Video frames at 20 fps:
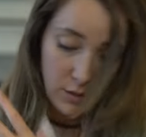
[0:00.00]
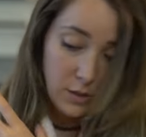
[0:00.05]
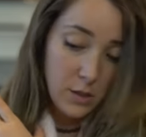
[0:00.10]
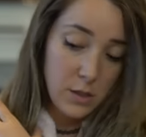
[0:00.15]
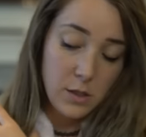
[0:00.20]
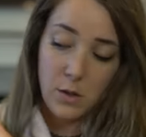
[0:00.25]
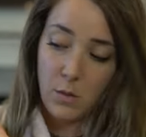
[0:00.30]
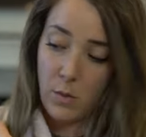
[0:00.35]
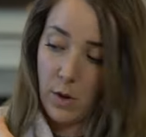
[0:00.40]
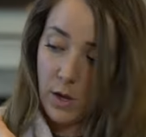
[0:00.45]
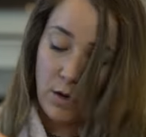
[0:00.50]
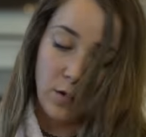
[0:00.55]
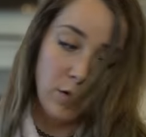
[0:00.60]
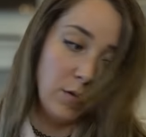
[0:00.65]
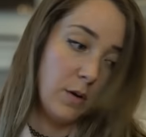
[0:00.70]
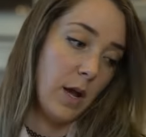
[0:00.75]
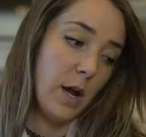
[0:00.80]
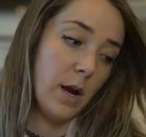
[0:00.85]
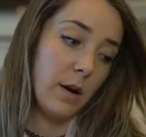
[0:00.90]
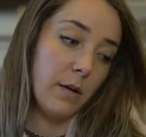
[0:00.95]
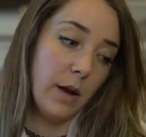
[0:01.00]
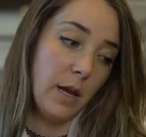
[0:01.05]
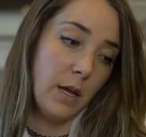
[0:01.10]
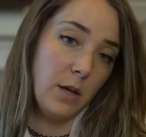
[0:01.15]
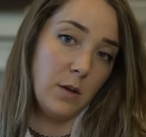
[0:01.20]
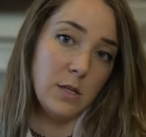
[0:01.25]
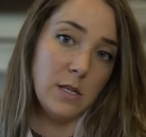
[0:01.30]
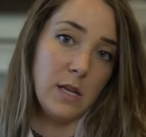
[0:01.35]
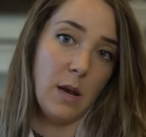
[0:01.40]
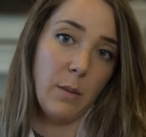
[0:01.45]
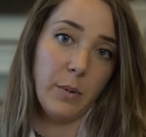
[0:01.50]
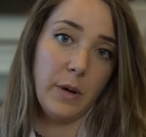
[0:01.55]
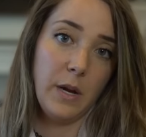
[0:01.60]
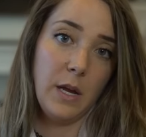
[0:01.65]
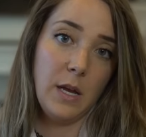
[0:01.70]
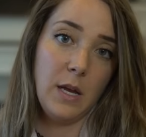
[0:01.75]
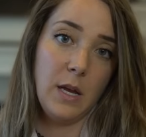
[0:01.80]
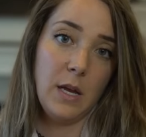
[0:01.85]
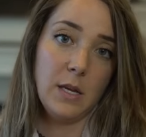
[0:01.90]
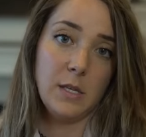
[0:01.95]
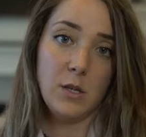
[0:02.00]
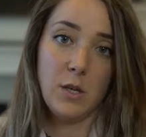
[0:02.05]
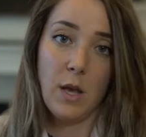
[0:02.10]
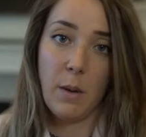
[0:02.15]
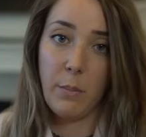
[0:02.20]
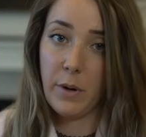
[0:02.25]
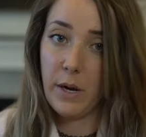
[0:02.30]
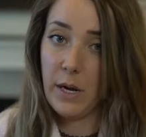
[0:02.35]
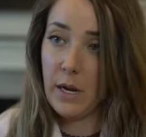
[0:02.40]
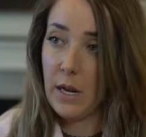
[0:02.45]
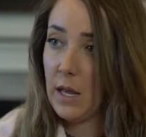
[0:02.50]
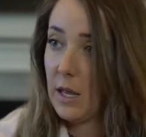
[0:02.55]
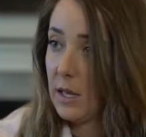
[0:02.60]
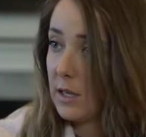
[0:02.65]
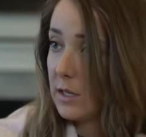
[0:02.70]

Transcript: This is the way you do hair, right? You separate it